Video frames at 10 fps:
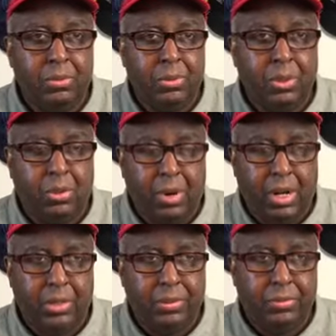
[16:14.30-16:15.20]
to the
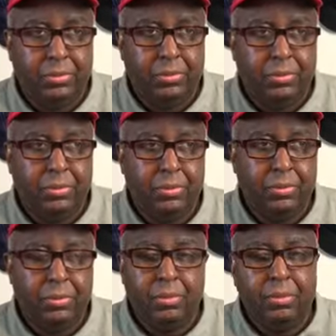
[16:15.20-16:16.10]
right.
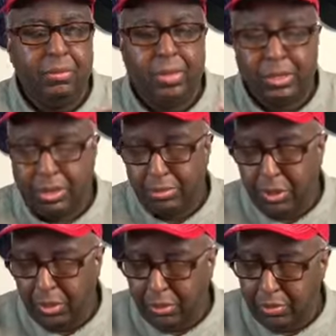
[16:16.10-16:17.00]
That's up to
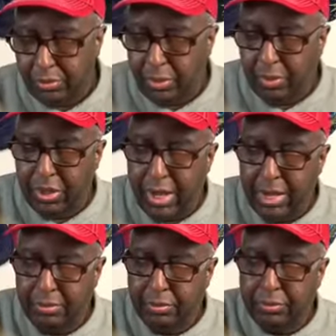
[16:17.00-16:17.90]
you. And with that,
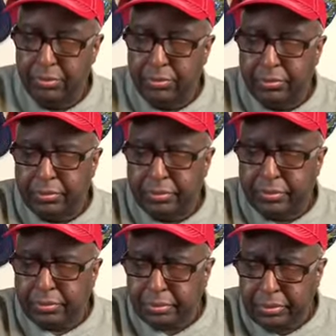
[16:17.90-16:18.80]

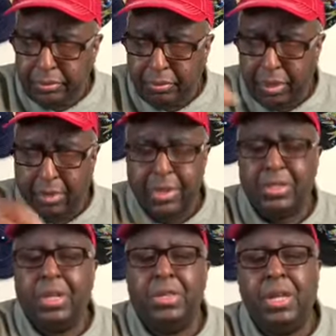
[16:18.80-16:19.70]
I'm going to
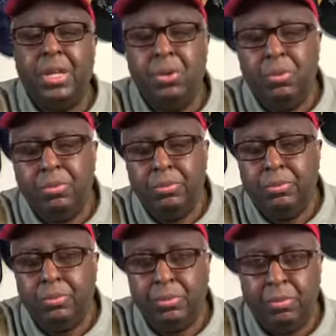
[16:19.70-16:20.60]
say thank you
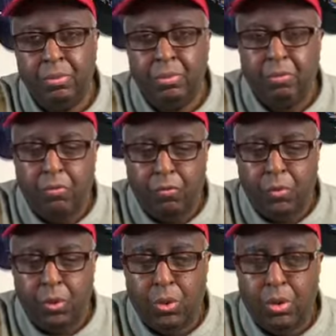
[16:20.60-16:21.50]

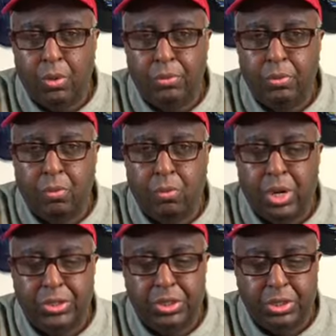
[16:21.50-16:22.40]
for
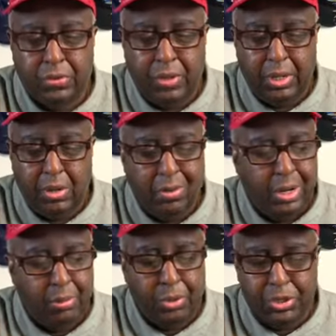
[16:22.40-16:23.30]
watching this video. I
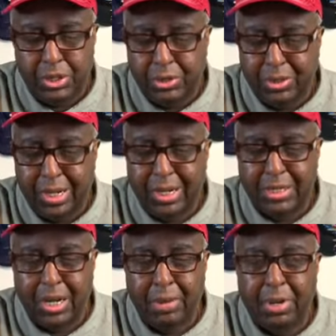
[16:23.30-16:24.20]
appreciate you taking the
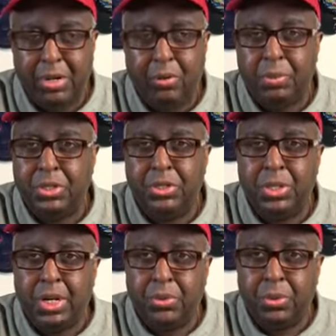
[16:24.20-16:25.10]
time out of your busy
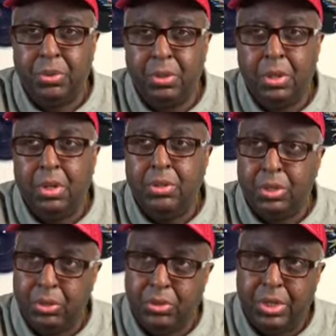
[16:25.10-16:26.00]
schedule to
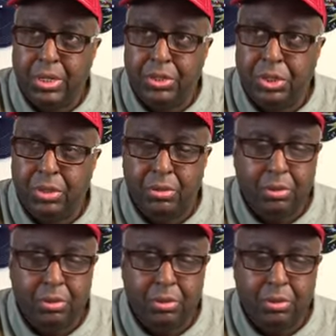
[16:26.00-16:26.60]
do such.